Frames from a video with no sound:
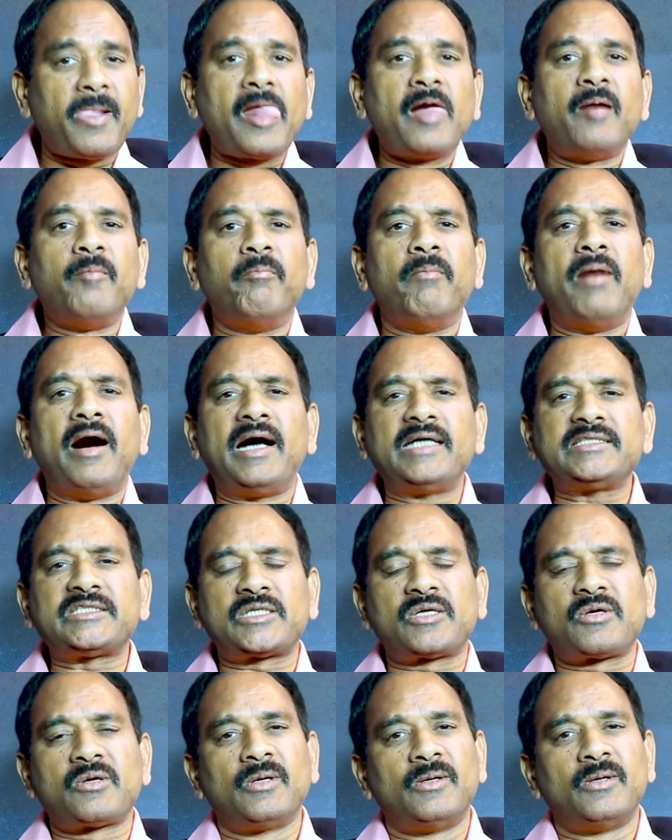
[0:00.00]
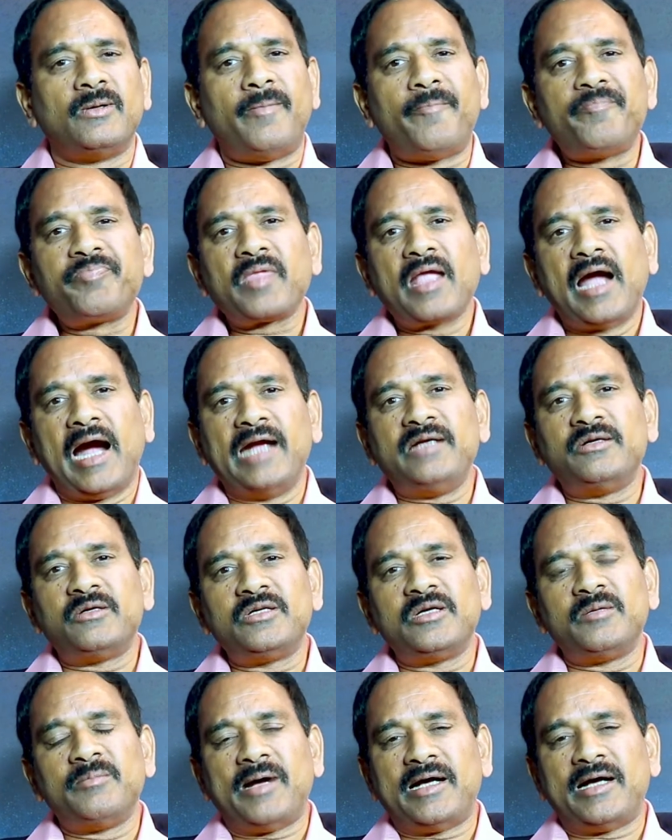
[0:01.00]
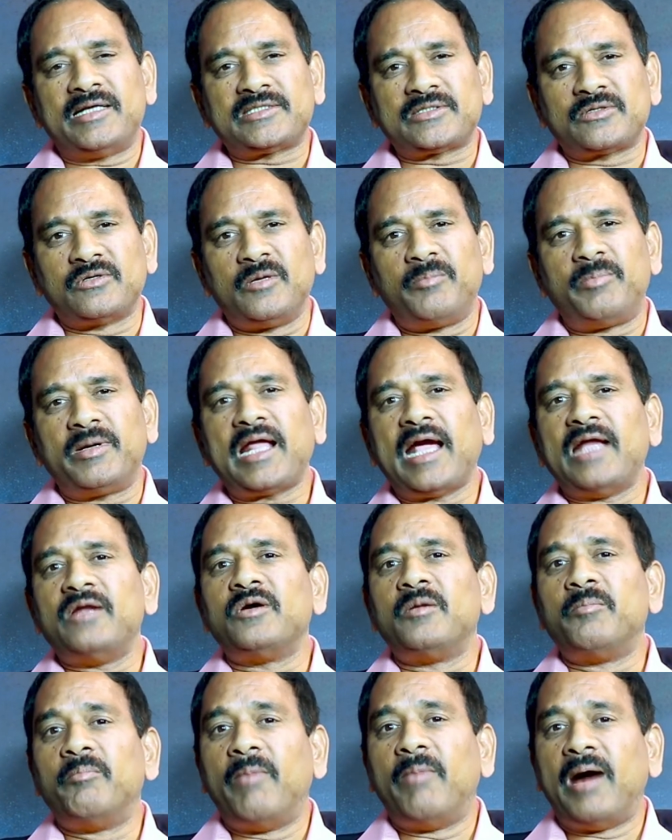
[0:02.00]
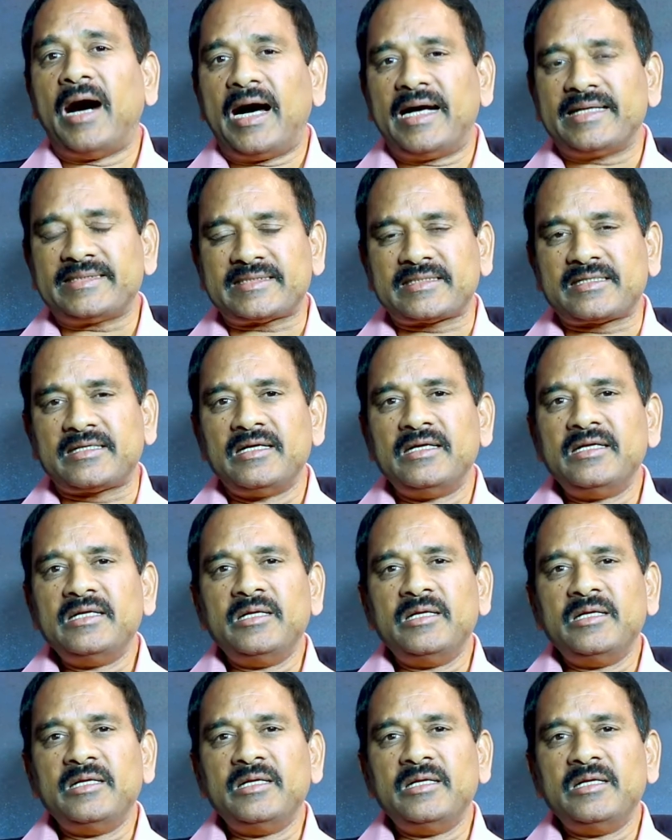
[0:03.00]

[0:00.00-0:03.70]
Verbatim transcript: Moscow. I don't know Moscow, but I know mask.